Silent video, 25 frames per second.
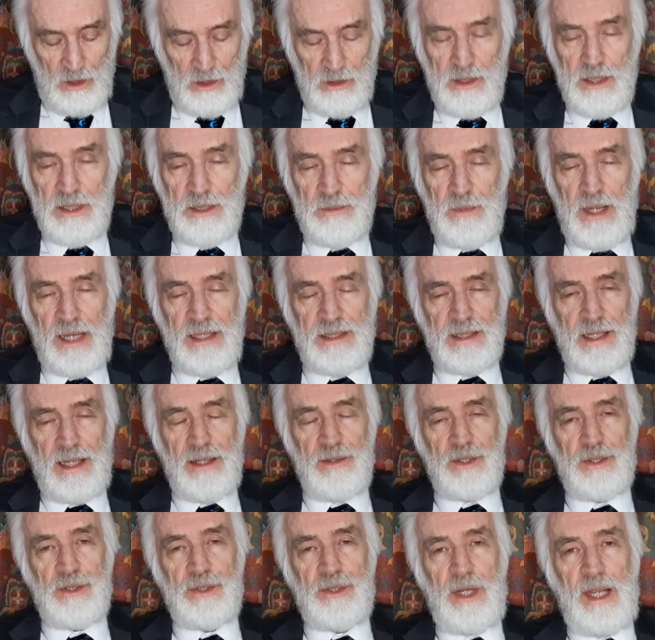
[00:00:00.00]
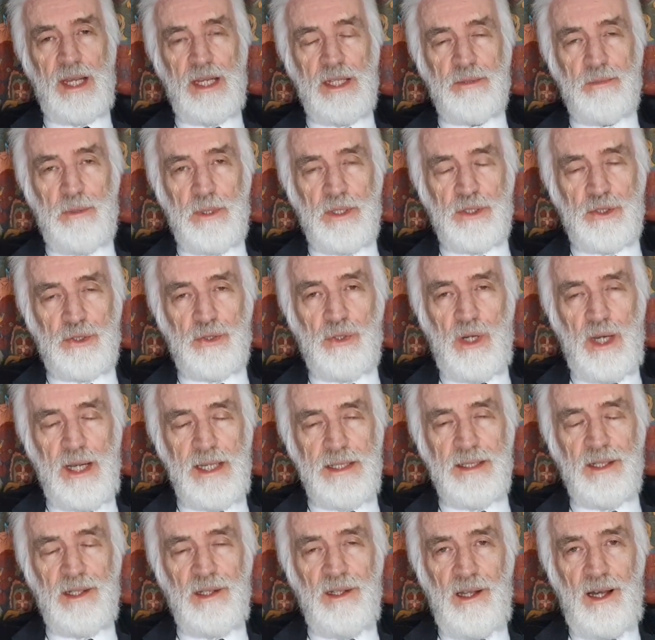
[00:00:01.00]
this may sound strange, but try
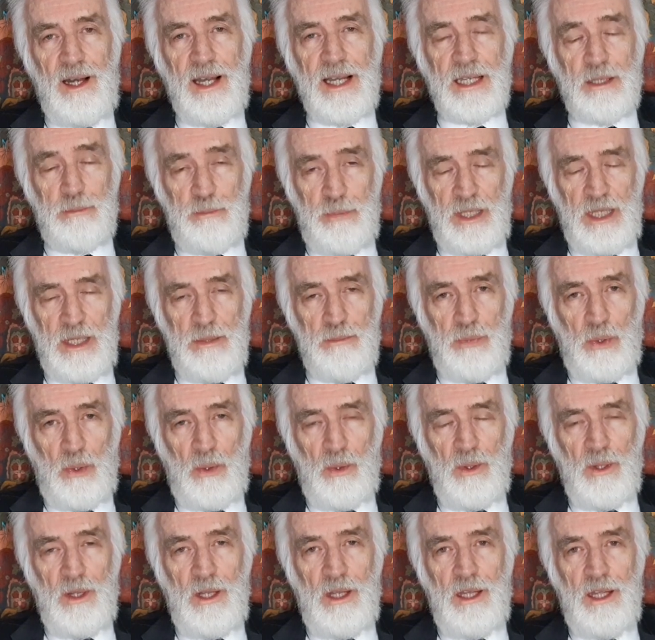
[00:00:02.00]
to like people.